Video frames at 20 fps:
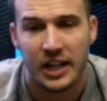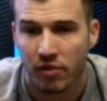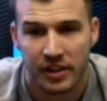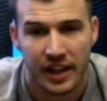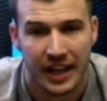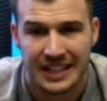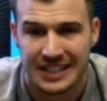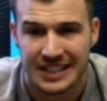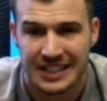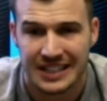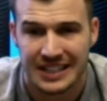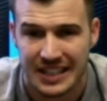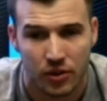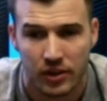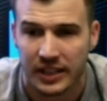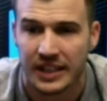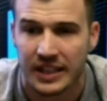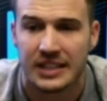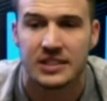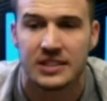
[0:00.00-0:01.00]
go over that
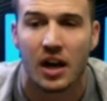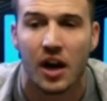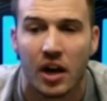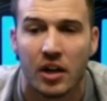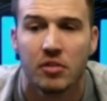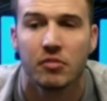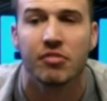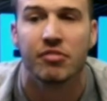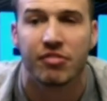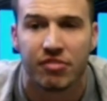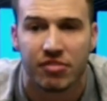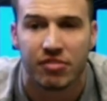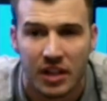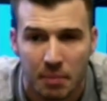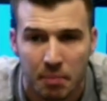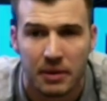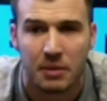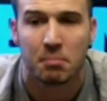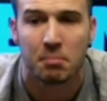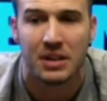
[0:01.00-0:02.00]
secret and it's
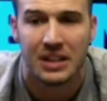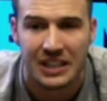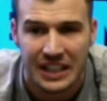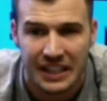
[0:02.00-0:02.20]
unflippin'